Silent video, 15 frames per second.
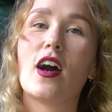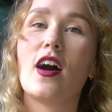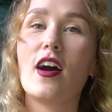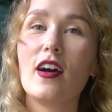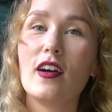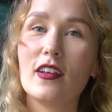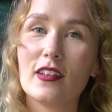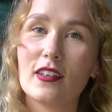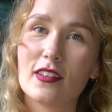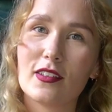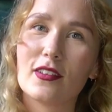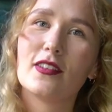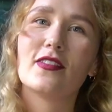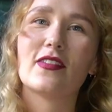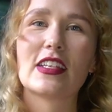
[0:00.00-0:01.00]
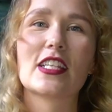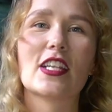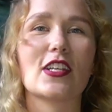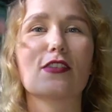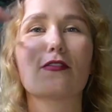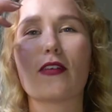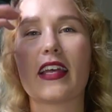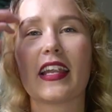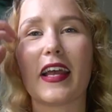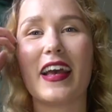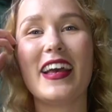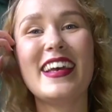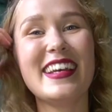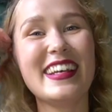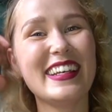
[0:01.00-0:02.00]
our Vestlandsferie.
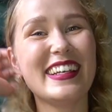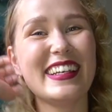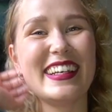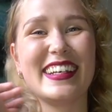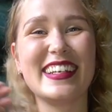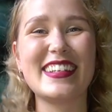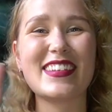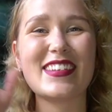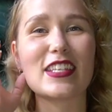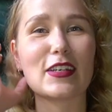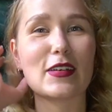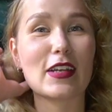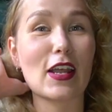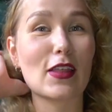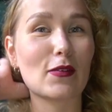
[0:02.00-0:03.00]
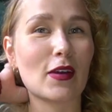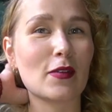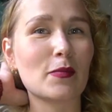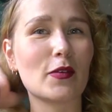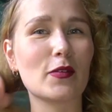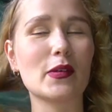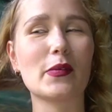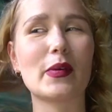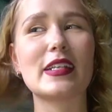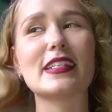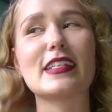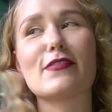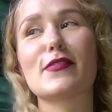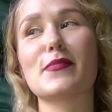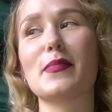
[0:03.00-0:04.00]
So another one, but we went
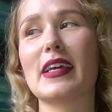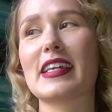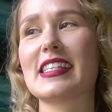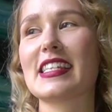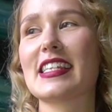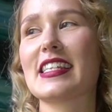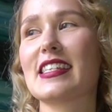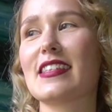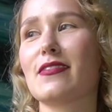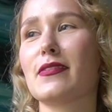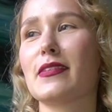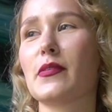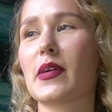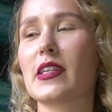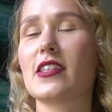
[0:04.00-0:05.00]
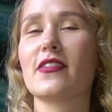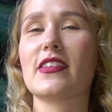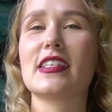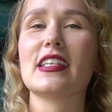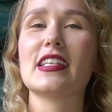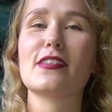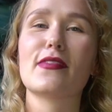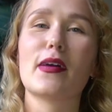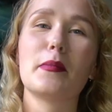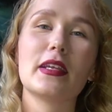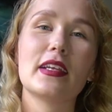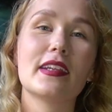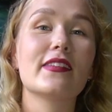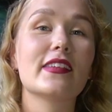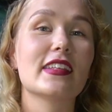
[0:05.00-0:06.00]
different places, and we went to visit his family
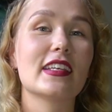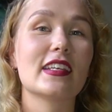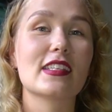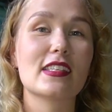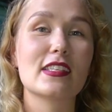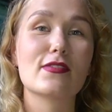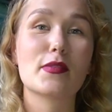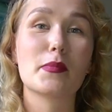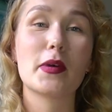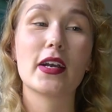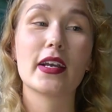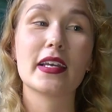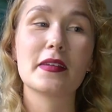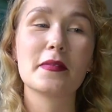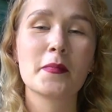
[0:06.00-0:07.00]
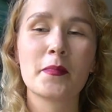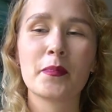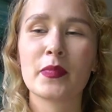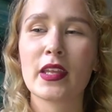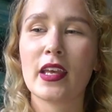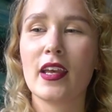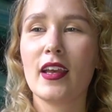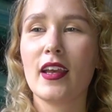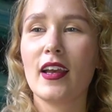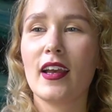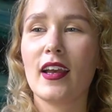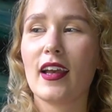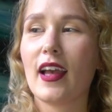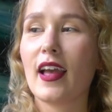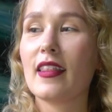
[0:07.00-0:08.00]
and everything because he's from Bergen.
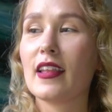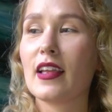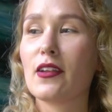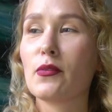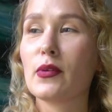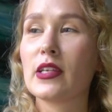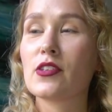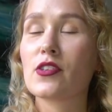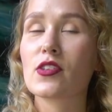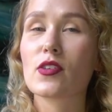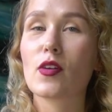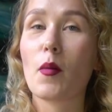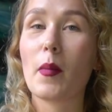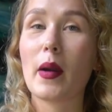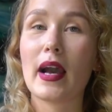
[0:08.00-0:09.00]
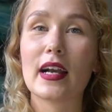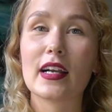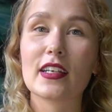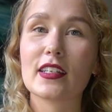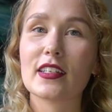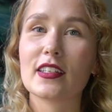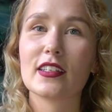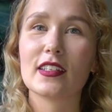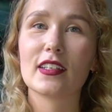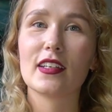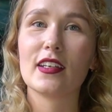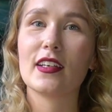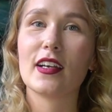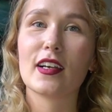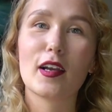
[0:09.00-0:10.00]
And then we just got back
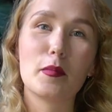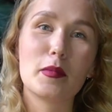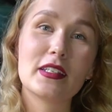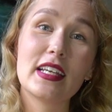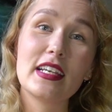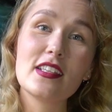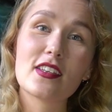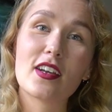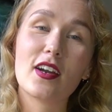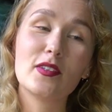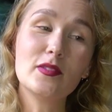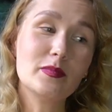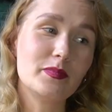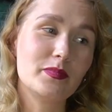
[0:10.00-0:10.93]
a couple of days ago.